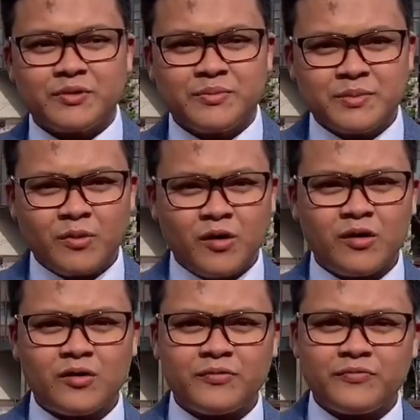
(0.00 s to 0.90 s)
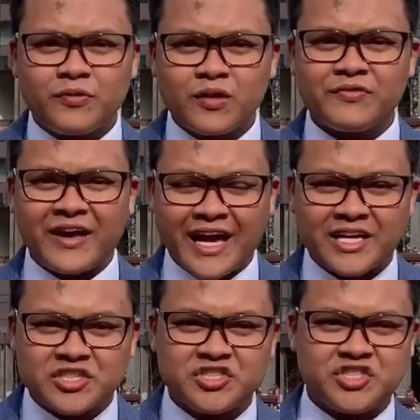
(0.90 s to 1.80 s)
will be more full of
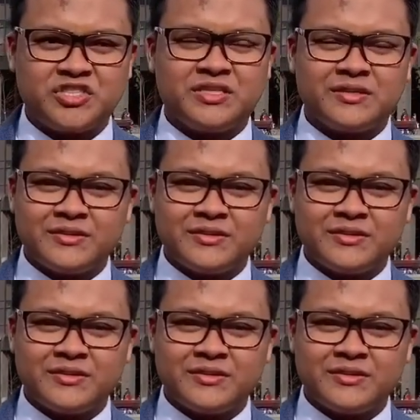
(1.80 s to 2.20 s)
energy